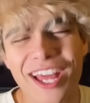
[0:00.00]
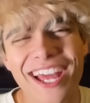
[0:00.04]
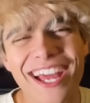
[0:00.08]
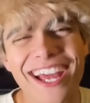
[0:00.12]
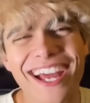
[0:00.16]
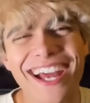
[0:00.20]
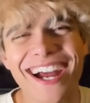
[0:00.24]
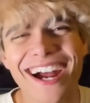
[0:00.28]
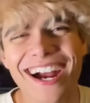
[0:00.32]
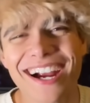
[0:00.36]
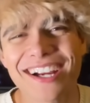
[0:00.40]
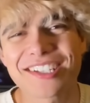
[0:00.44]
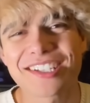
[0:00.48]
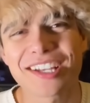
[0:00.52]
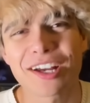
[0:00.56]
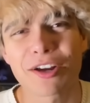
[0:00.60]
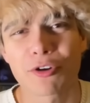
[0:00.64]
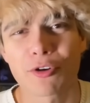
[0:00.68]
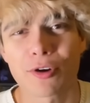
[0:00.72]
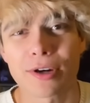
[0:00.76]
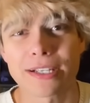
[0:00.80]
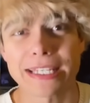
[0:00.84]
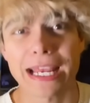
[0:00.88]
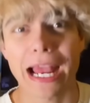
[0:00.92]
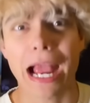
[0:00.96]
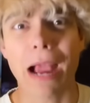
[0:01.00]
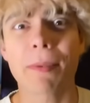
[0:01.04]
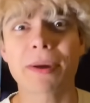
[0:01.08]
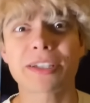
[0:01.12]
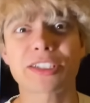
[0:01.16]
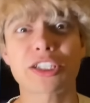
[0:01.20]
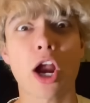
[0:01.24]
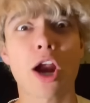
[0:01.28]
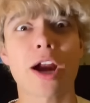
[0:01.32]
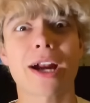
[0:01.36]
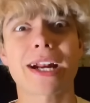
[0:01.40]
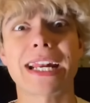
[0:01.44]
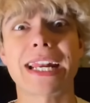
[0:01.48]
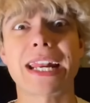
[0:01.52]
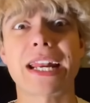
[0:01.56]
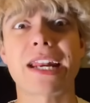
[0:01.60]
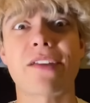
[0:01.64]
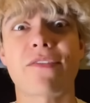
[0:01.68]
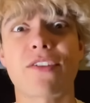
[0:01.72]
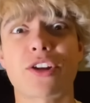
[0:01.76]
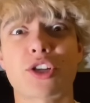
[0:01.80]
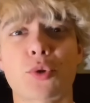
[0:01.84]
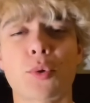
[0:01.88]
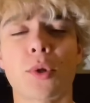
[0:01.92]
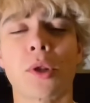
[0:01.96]
I sound crazy. I'm a targeted
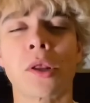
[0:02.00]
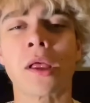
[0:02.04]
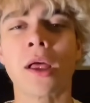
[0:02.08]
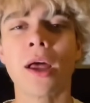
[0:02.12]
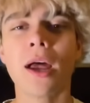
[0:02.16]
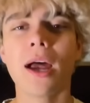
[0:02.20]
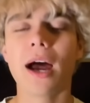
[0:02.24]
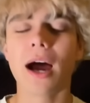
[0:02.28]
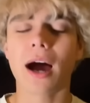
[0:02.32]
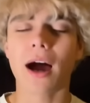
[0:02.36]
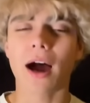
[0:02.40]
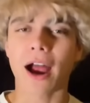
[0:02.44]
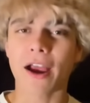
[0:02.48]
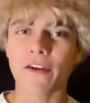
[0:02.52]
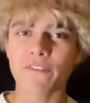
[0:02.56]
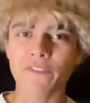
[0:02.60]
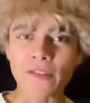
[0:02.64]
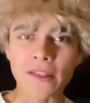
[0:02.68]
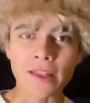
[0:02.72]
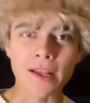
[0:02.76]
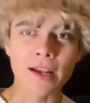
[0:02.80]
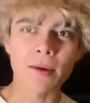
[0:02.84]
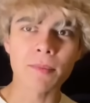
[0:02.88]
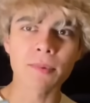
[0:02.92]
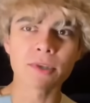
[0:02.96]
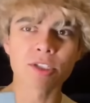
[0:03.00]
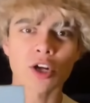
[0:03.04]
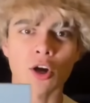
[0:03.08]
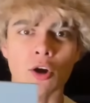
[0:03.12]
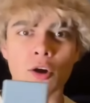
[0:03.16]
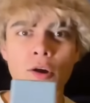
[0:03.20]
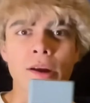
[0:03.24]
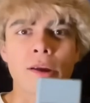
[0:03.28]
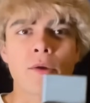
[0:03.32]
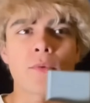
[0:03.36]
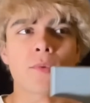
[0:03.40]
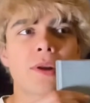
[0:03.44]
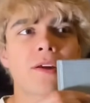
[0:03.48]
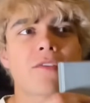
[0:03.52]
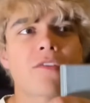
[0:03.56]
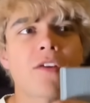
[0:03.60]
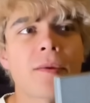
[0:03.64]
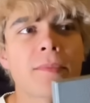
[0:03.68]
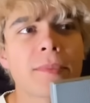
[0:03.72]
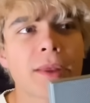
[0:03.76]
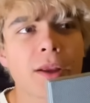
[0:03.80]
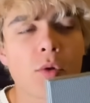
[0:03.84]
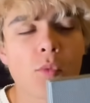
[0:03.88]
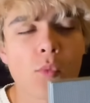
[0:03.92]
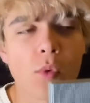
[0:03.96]
individual. I feel like I'm a target whenever
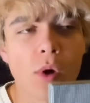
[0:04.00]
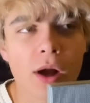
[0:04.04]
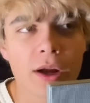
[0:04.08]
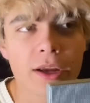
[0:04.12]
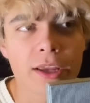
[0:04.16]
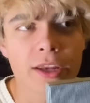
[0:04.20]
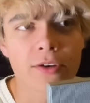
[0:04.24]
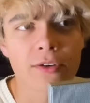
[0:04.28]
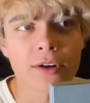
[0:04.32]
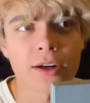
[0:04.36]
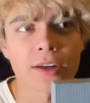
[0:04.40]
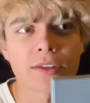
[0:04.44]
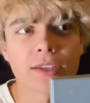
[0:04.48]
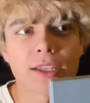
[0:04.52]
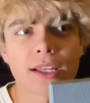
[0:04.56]
I'm like walking around.